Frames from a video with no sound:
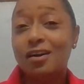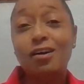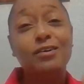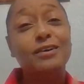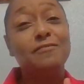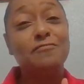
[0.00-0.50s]

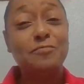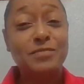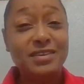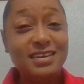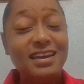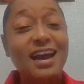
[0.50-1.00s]
out of
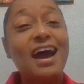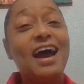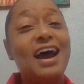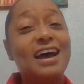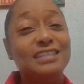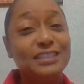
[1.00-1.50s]
me
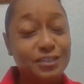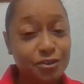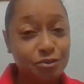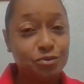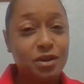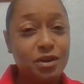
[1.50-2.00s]
and
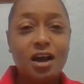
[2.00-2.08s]
you.